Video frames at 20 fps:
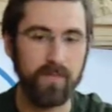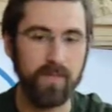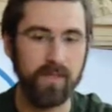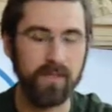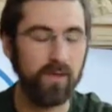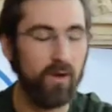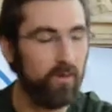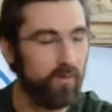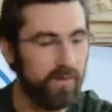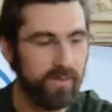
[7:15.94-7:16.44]

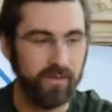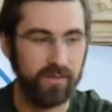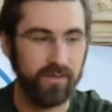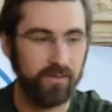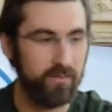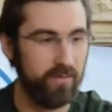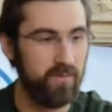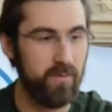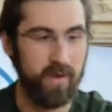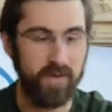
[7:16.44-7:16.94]
it's always a
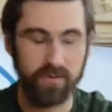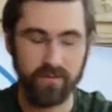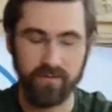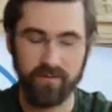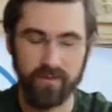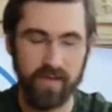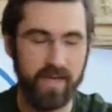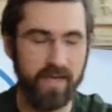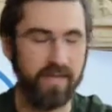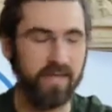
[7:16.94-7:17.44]
good reminder
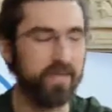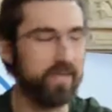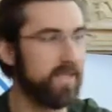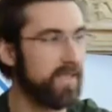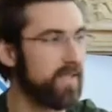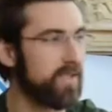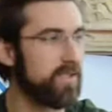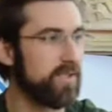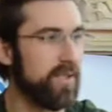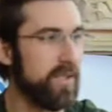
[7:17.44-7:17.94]
of that at the
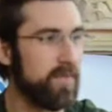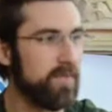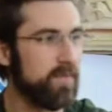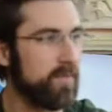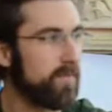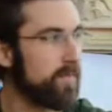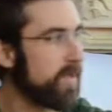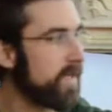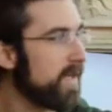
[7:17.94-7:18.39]
AGM,